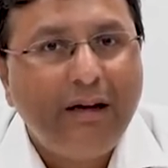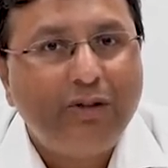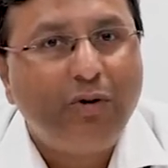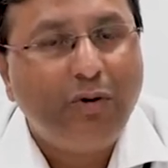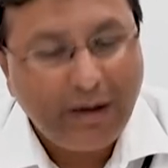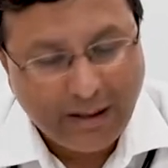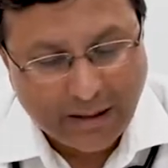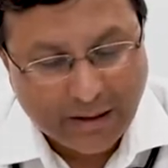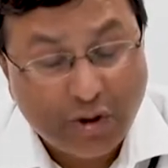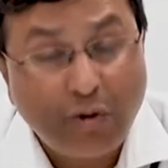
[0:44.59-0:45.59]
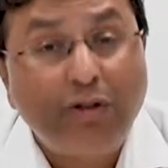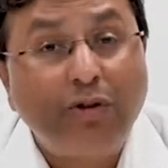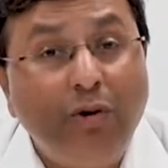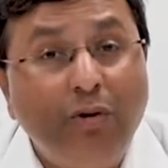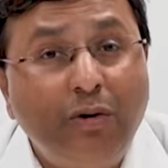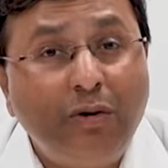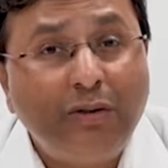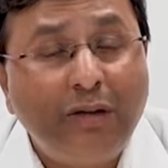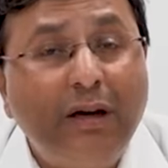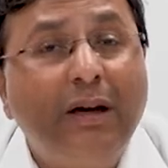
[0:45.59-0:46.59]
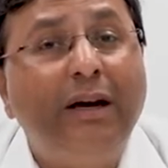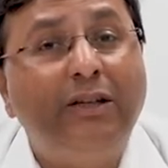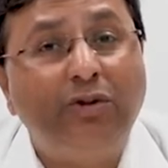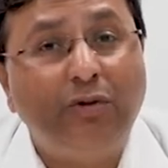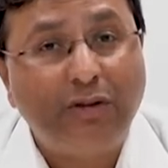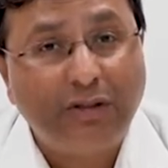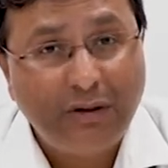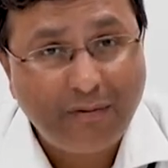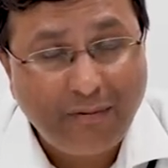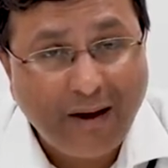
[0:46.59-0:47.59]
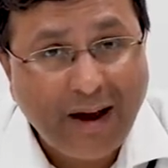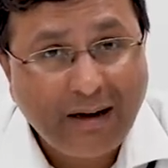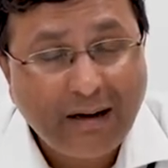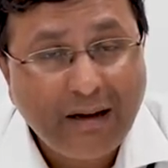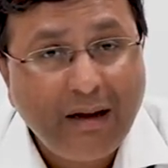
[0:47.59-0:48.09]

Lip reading: So it stores glucose, it stores fat,